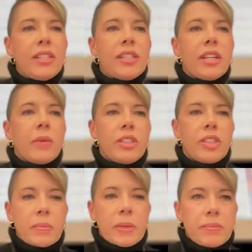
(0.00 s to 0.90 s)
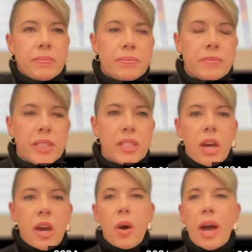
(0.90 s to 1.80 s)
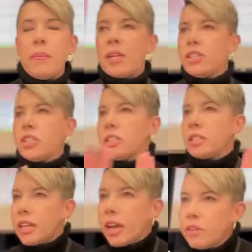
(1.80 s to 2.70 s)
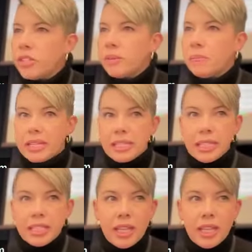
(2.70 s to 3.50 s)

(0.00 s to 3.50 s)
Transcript: and start with Gmail. So I'm going to just cover some basic